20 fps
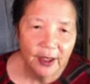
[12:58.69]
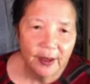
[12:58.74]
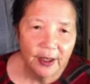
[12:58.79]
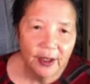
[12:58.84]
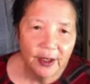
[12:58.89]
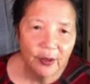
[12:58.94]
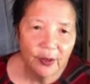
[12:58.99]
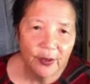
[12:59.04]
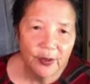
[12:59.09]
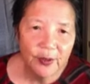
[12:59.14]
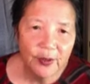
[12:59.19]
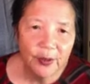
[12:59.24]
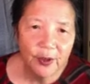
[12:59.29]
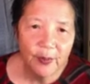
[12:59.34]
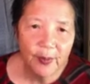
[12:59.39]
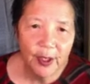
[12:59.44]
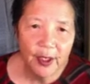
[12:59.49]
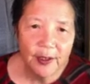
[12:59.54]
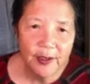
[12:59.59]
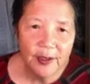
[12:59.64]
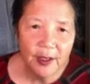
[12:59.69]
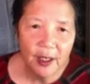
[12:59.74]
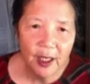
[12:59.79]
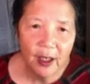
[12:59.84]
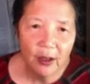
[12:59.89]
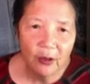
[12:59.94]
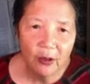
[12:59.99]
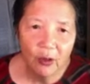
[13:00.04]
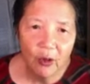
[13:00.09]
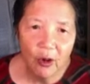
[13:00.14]
It also depends on
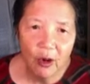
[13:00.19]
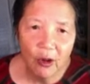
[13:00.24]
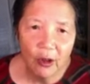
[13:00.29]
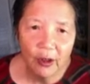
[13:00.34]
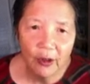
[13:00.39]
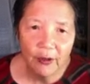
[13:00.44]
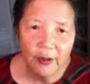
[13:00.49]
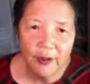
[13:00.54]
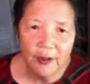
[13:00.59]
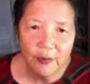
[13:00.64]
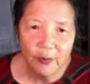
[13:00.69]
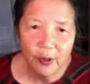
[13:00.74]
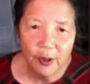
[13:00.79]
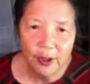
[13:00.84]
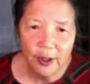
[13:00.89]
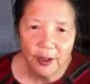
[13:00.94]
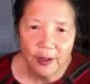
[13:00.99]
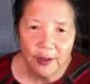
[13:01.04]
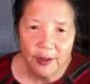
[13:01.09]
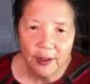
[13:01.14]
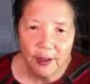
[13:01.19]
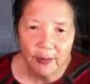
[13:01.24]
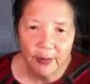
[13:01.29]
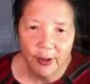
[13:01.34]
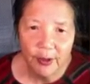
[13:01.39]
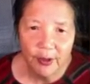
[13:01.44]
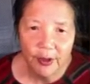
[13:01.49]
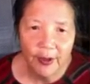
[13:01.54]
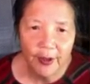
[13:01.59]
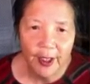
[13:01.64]
how long this one is
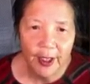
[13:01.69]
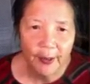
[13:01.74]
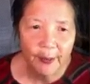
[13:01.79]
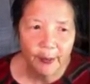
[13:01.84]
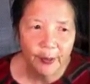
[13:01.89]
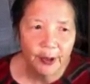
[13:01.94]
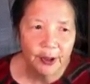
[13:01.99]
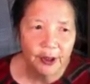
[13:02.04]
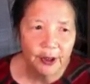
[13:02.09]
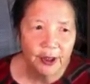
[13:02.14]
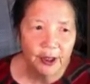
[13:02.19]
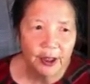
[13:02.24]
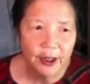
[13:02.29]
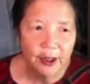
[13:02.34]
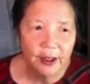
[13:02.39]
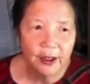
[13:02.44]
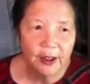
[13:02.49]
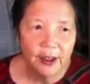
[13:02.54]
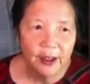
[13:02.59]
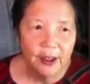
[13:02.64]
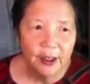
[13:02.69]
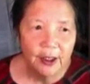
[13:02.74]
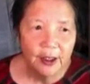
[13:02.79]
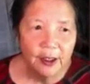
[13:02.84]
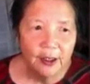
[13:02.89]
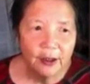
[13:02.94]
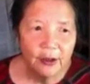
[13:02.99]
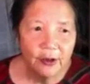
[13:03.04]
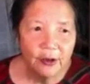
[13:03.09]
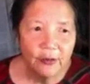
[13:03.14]
compared to that one, and
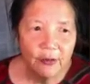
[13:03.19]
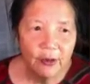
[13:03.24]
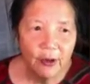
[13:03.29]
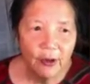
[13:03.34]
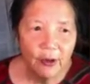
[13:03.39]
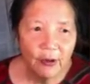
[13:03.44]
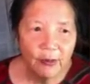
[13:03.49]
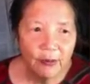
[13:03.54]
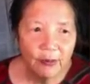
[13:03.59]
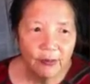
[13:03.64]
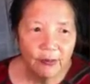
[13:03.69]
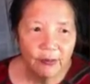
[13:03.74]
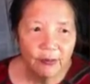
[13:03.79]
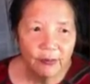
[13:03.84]
you know, you've all